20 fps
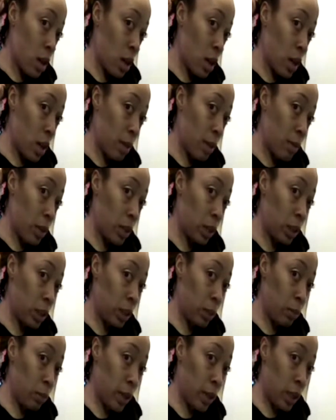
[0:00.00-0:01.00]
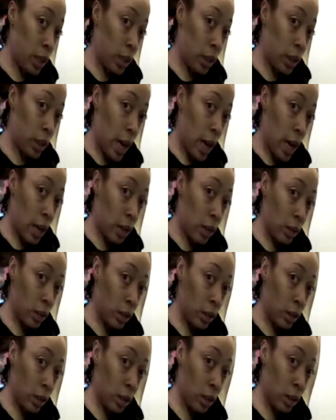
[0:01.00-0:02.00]
And I'm going to split this
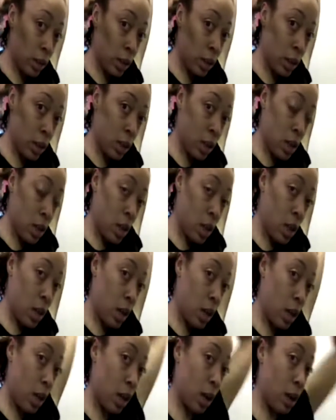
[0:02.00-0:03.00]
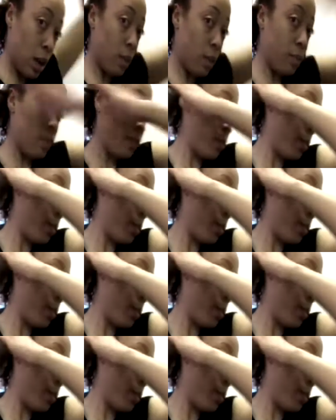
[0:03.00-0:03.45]
down here.